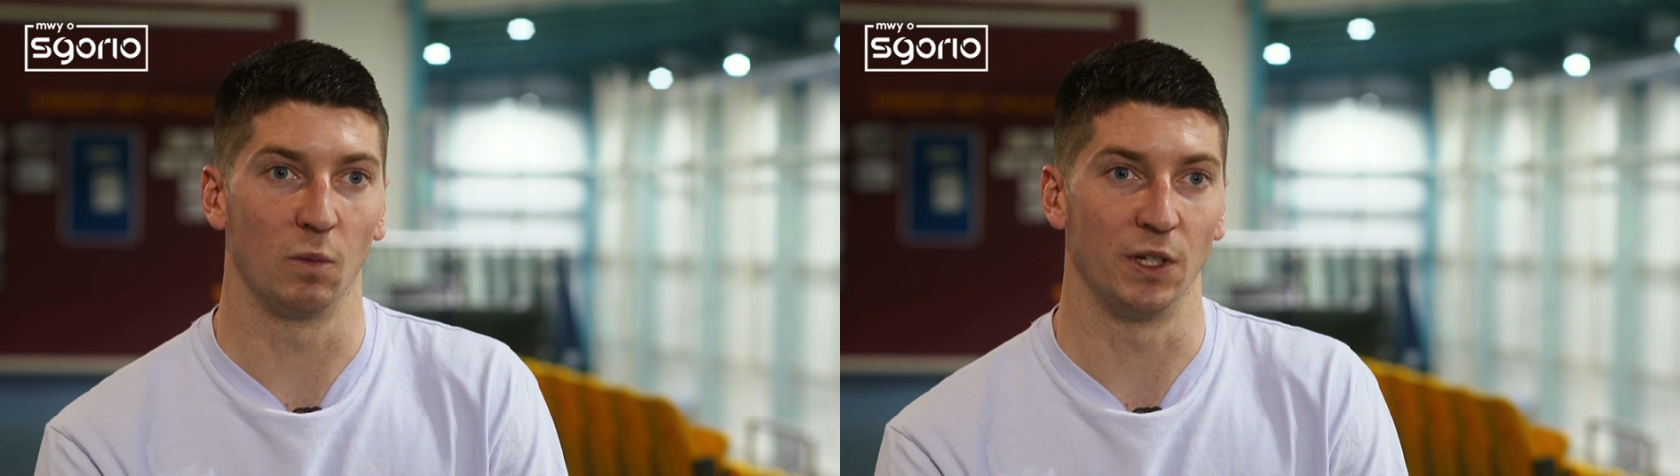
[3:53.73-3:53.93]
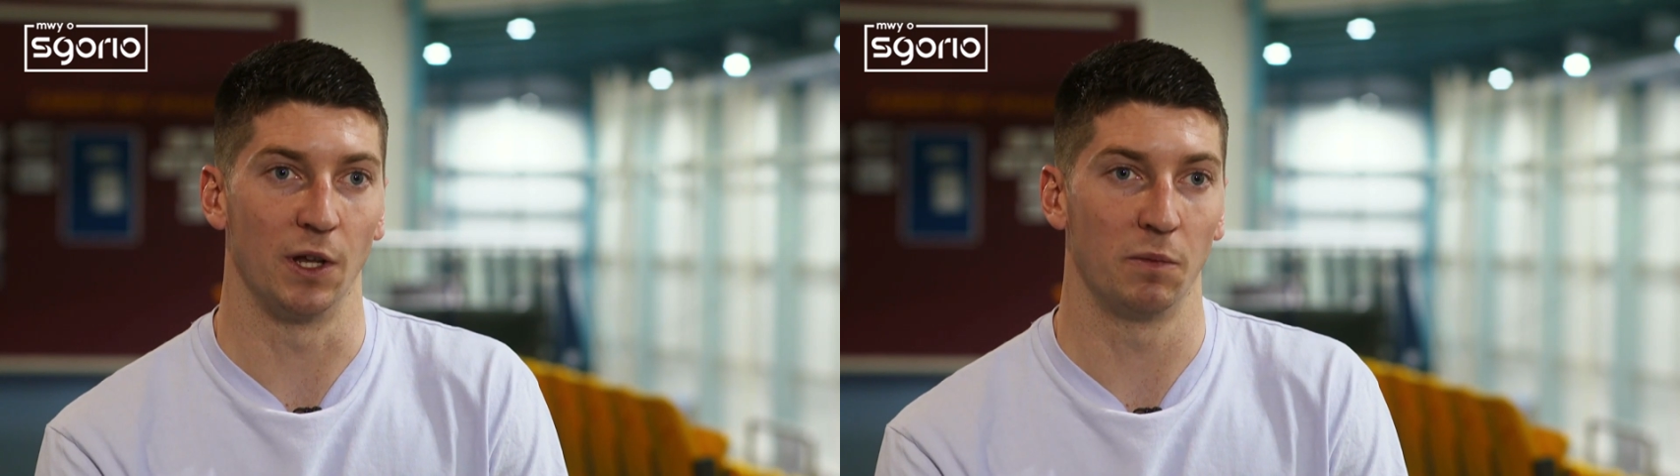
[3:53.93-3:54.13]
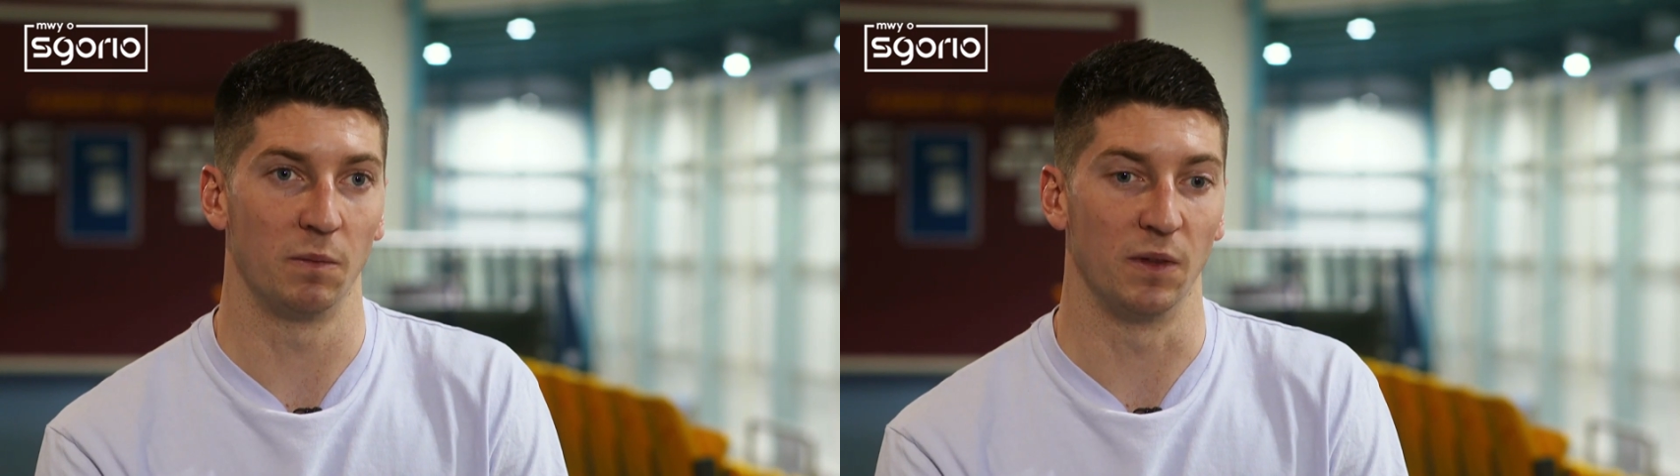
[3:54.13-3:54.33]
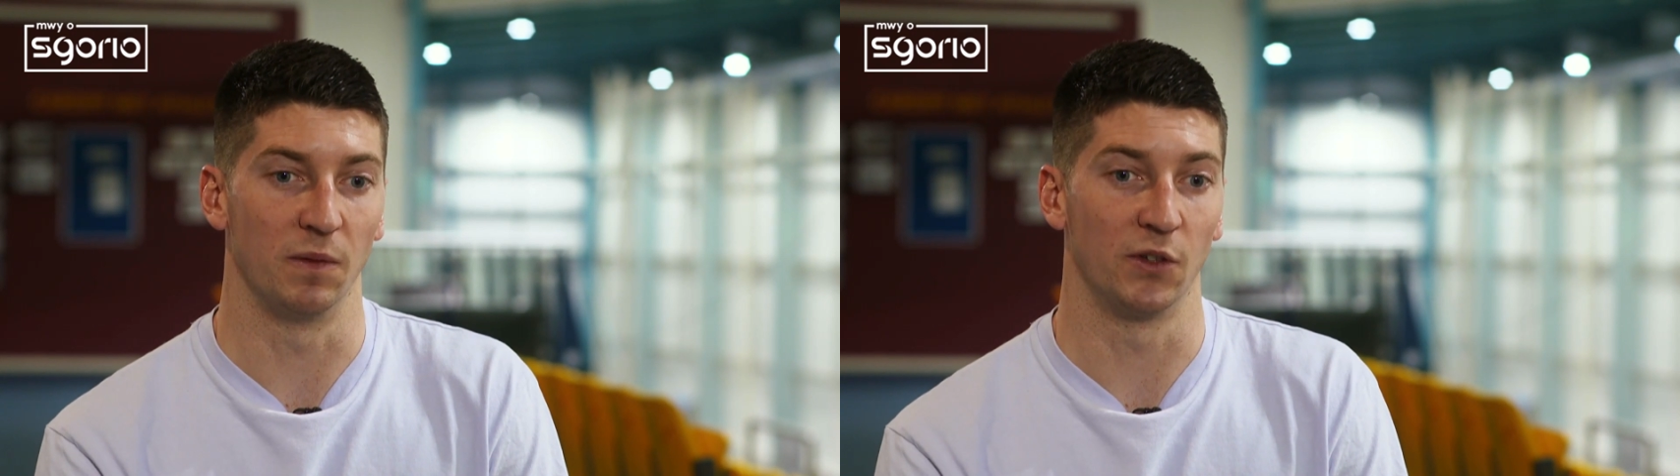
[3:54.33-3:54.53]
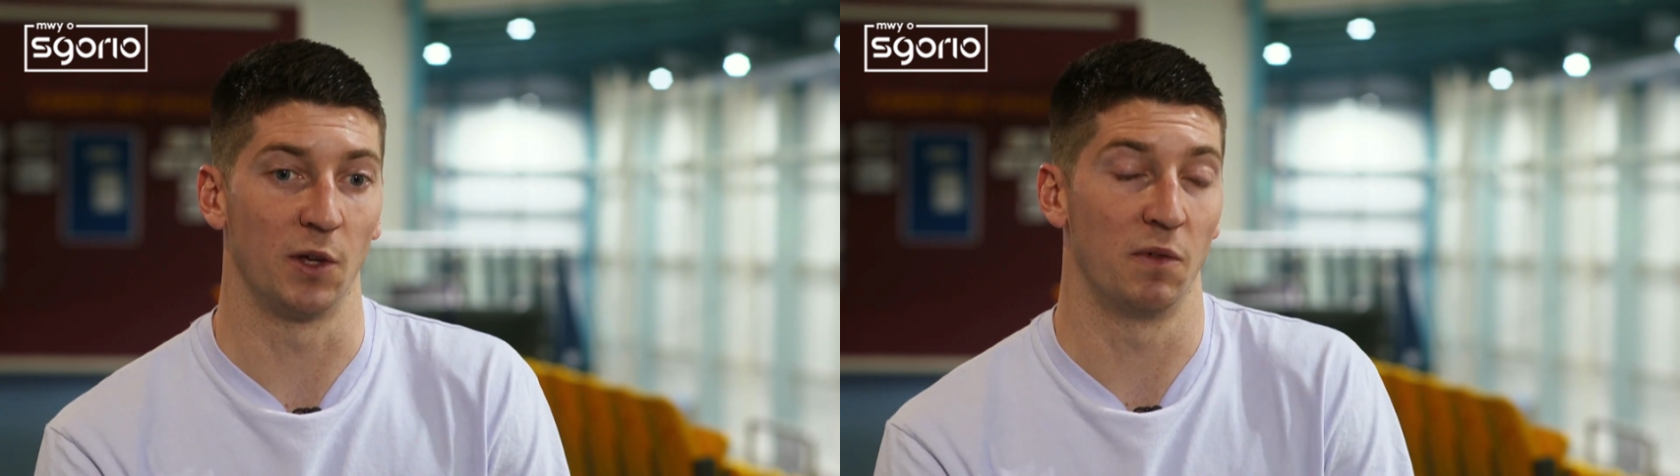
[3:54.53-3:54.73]

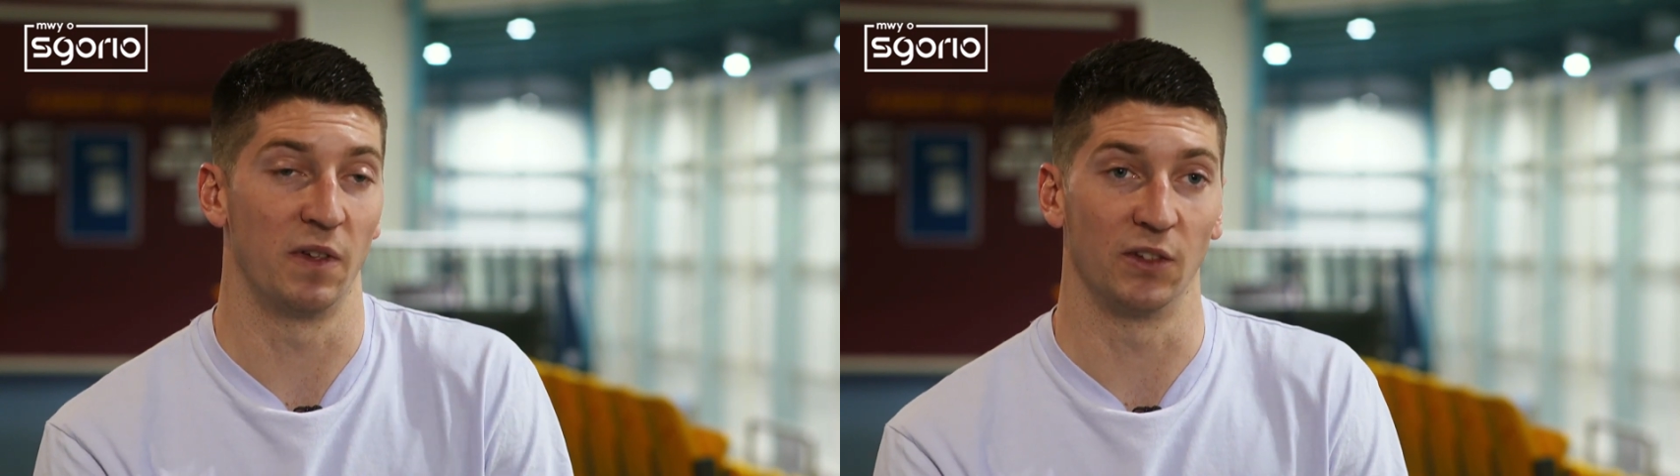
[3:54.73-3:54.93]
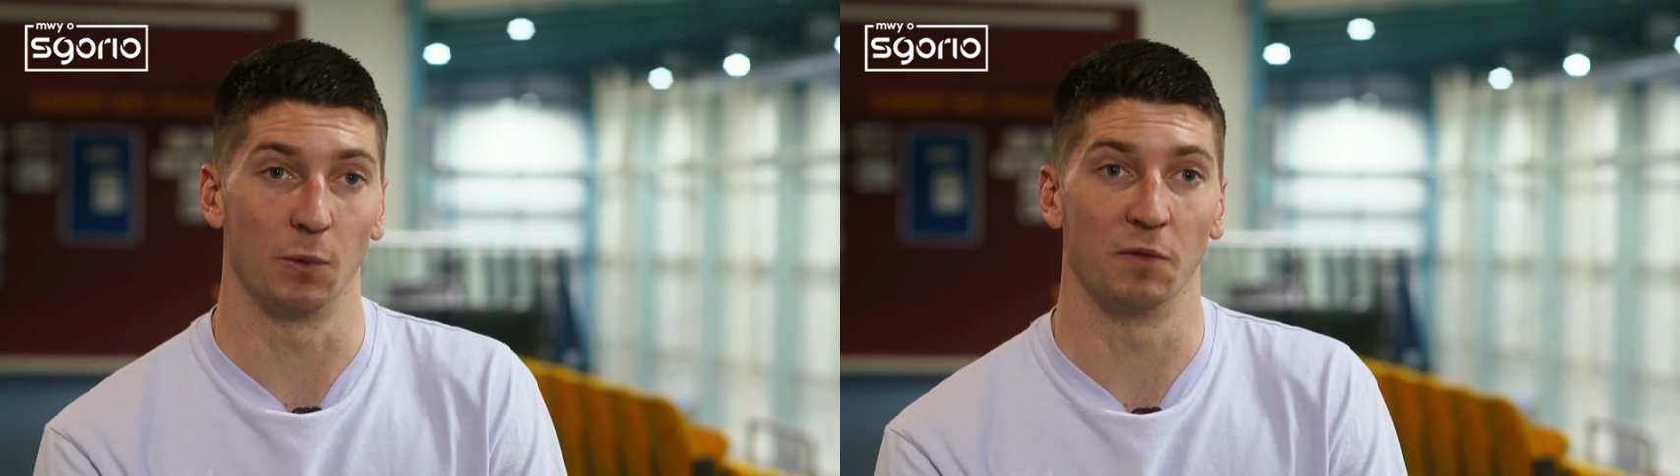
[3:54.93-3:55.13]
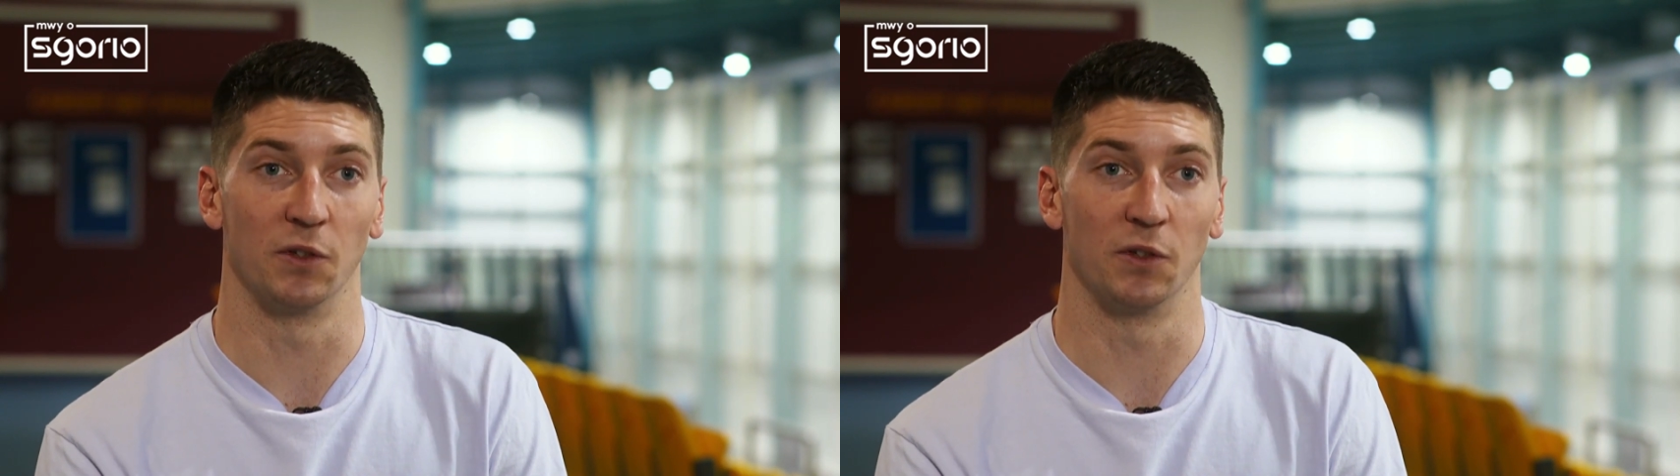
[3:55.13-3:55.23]
the type of things that we've